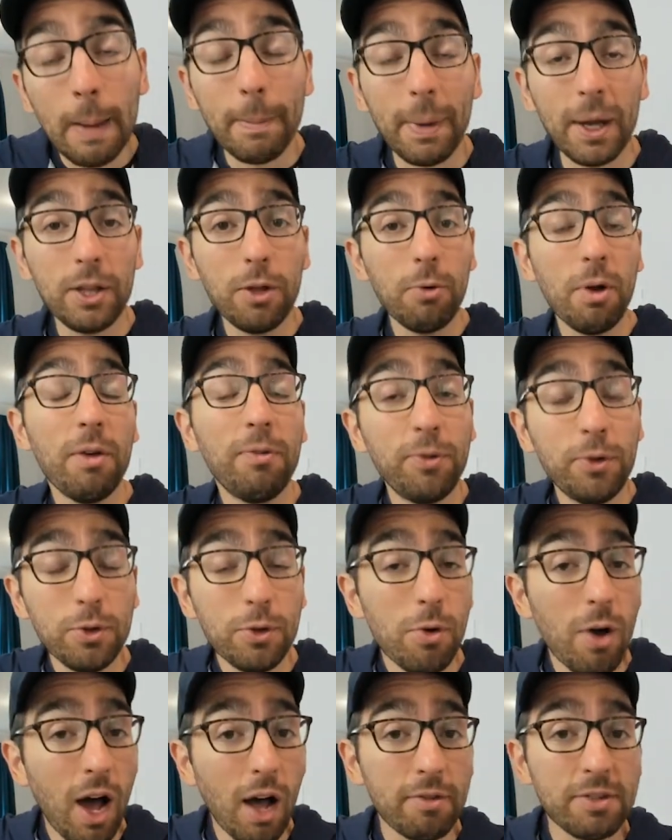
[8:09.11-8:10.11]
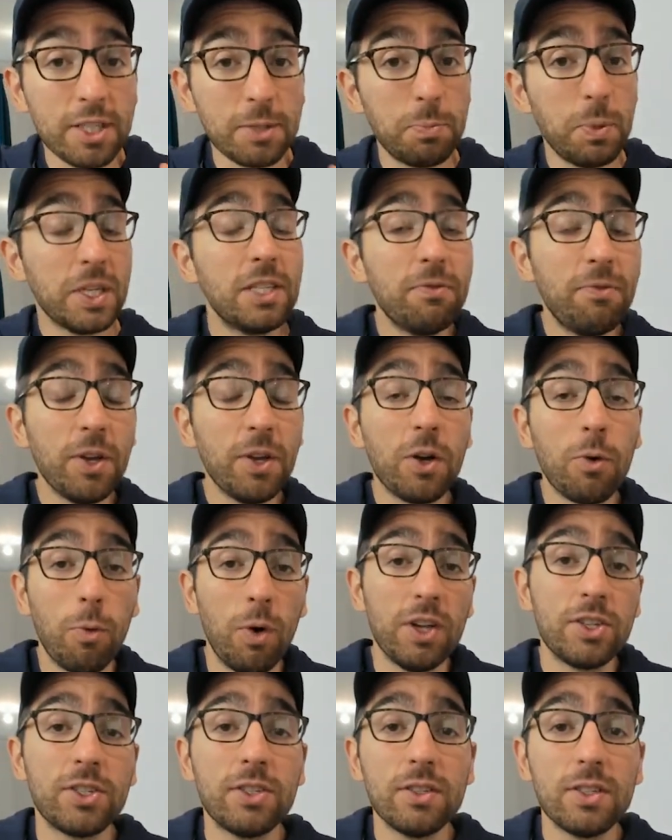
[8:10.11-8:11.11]
By the way, if you do have specific
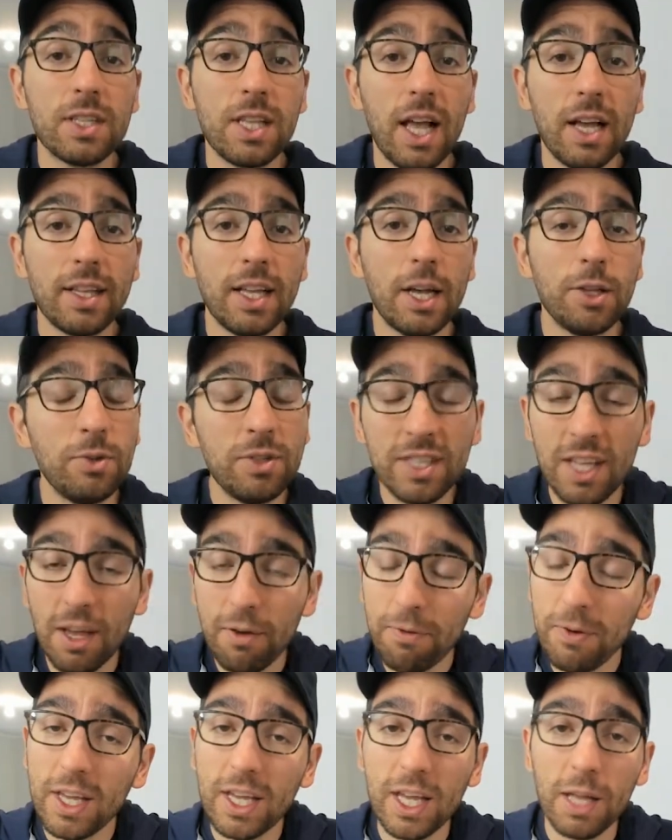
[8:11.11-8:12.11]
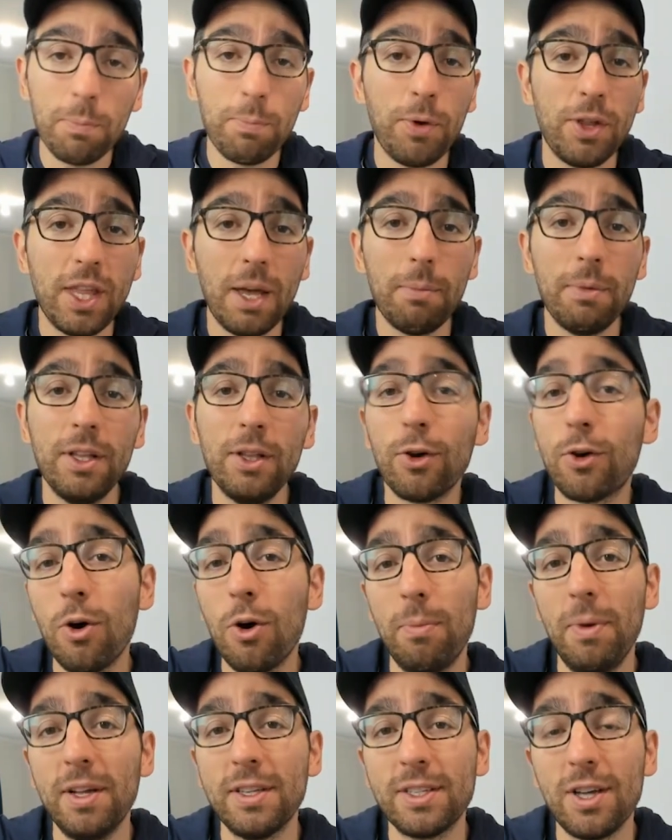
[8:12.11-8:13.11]
questions like that, you definitely can put them in the
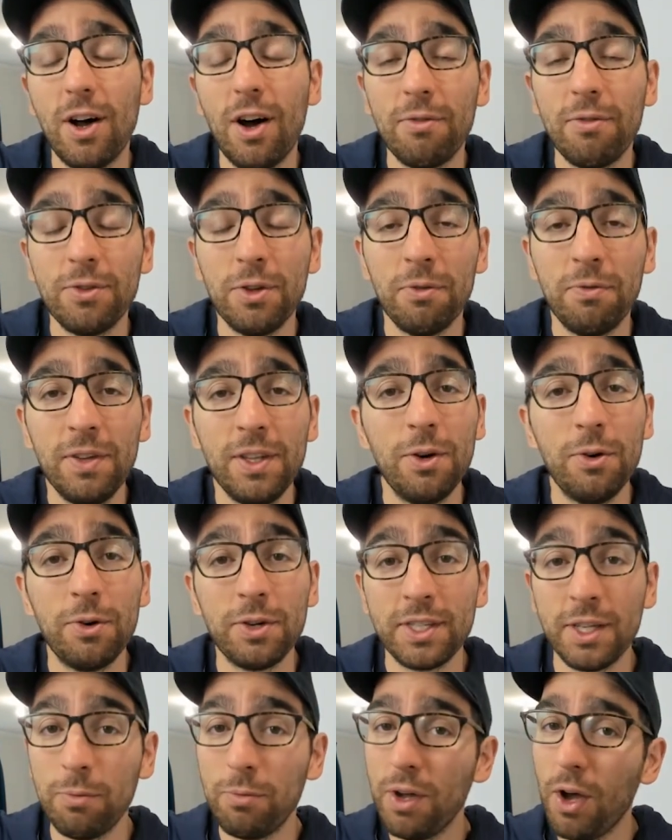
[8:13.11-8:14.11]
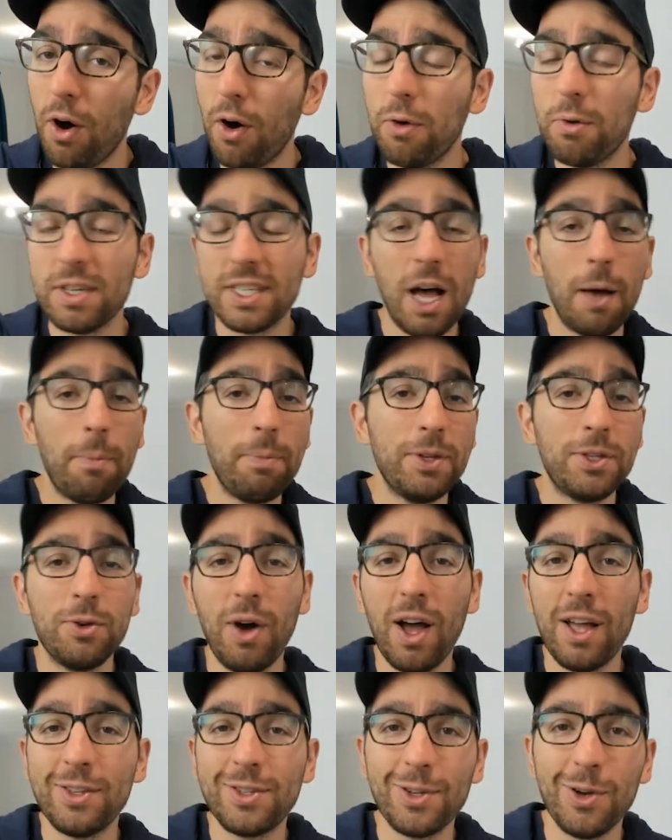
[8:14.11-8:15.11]
comments of the videos, and we're always happy
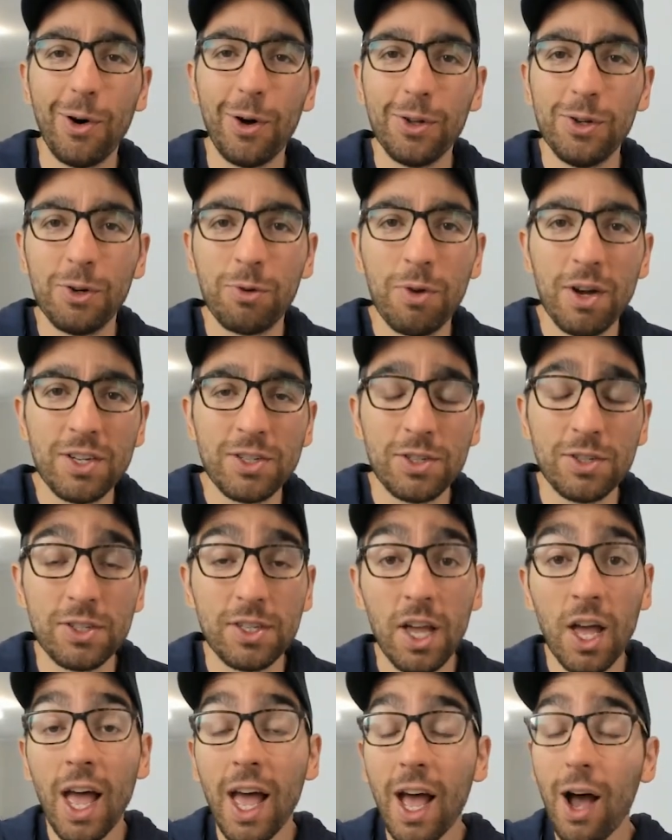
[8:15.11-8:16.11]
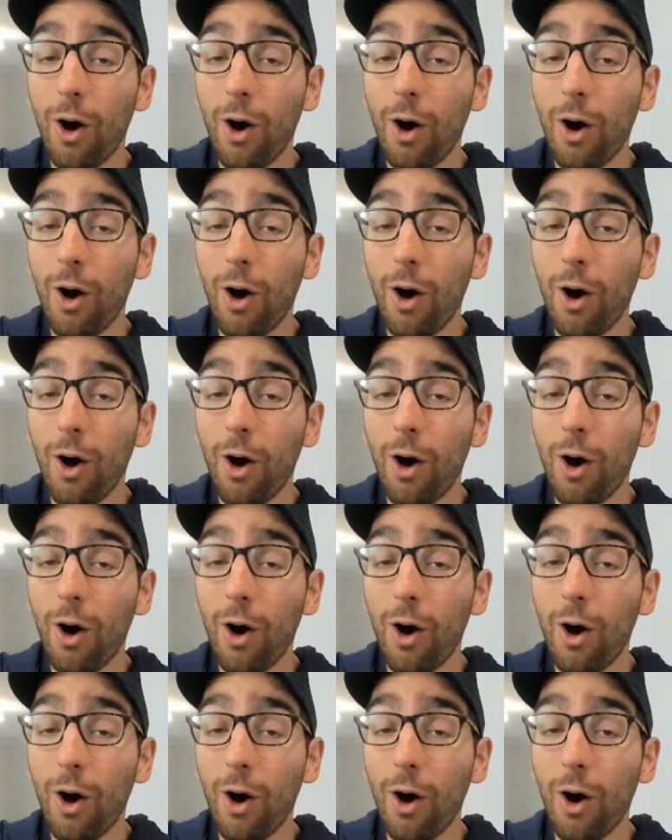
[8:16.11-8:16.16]
to answer all your questions.